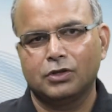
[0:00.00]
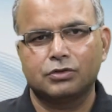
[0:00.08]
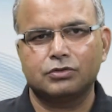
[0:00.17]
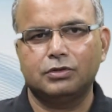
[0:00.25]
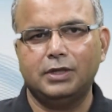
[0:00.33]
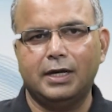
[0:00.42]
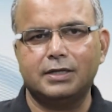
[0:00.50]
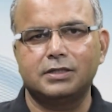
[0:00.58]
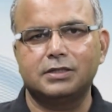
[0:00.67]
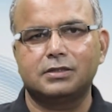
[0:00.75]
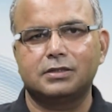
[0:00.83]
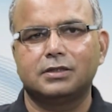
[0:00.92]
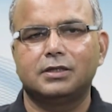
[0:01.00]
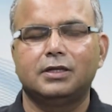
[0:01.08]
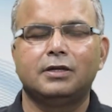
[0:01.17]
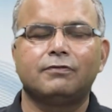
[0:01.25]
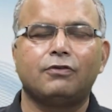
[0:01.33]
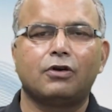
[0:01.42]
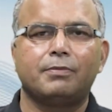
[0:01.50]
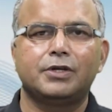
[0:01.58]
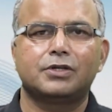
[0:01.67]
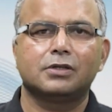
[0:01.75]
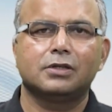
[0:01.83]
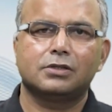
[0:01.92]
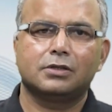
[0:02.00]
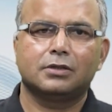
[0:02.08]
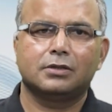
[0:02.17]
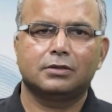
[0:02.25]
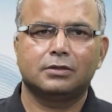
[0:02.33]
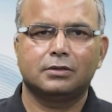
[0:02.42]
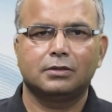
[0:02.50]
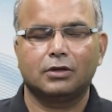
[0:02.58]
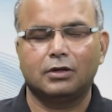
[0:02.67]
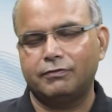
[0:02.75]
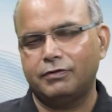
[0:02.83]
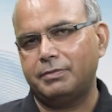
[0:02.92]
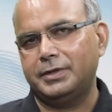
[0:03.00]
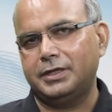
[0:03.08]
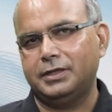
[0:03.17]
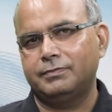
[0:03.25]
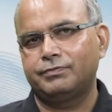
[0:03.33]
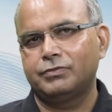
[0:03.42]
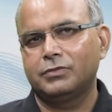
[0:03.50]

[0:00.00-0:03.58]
So that is informational conformity.